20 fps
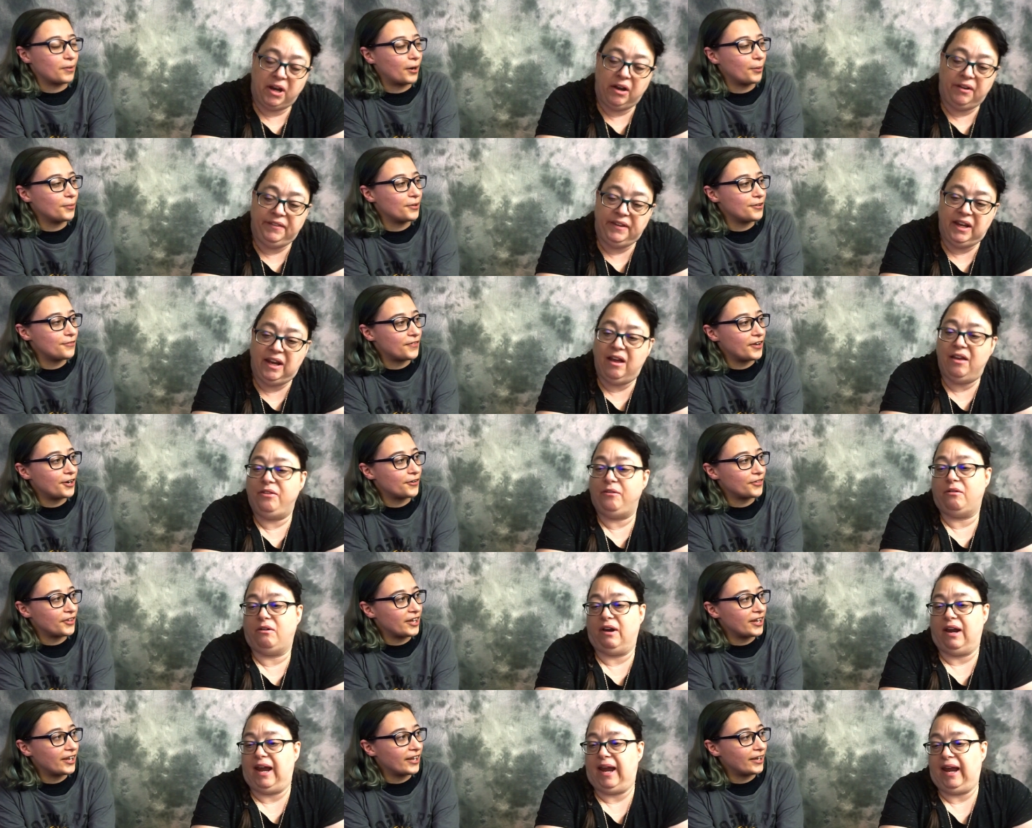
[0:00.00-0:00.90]
Speaker 1: on the fair.
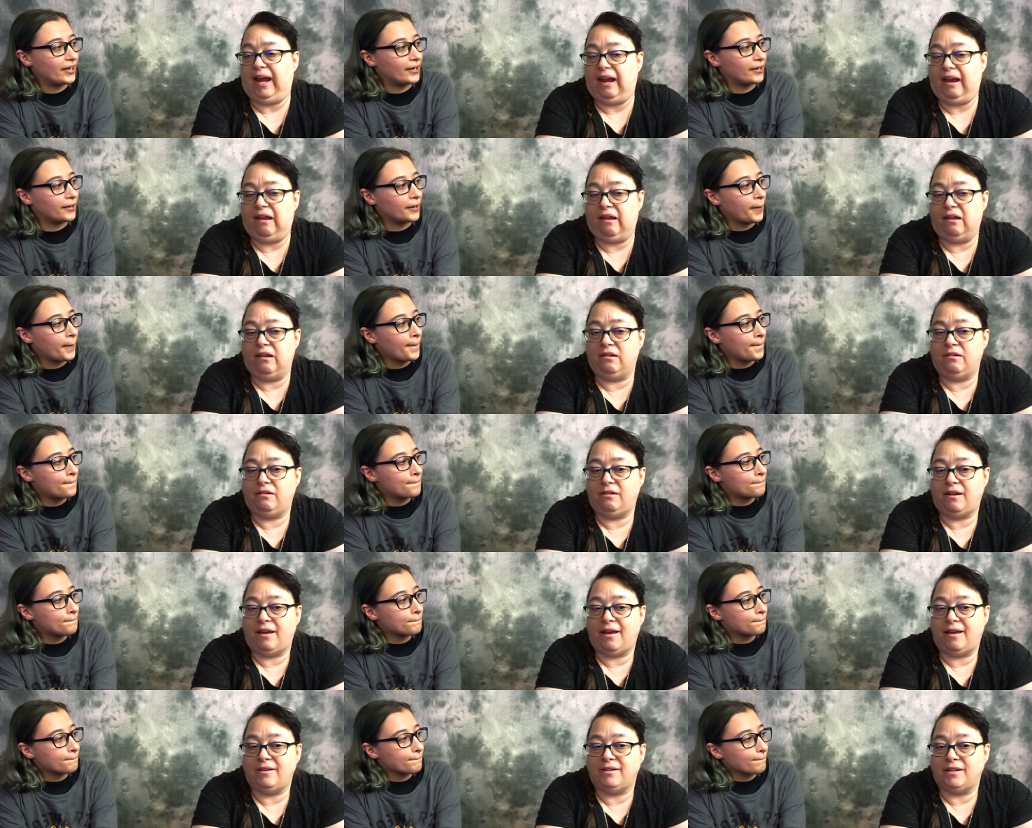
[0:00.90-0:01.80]
other
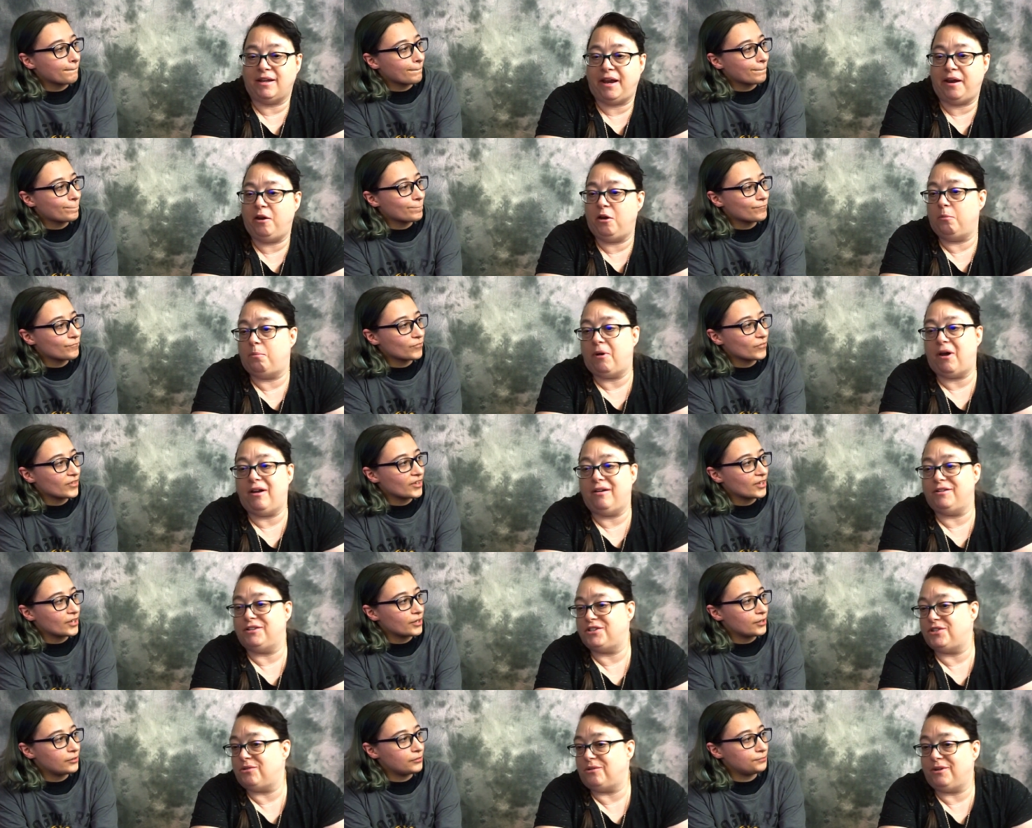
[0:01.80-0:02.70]
hand, as a Harry
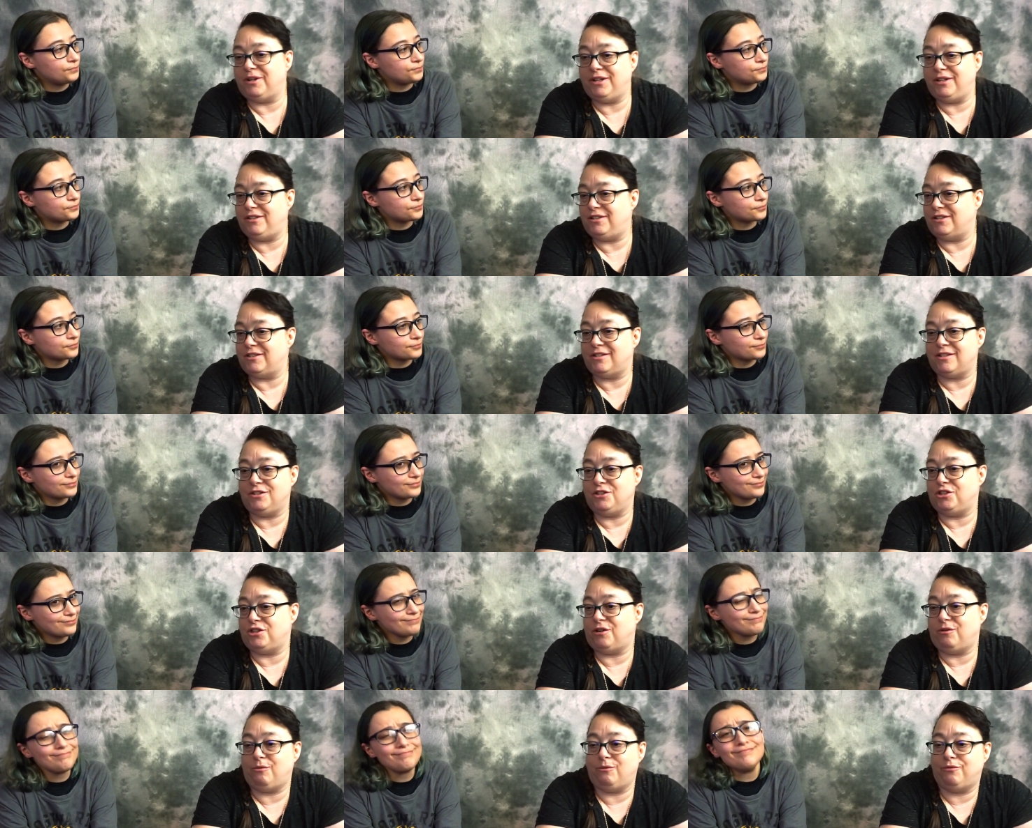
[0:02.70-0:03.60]
Potter story just in general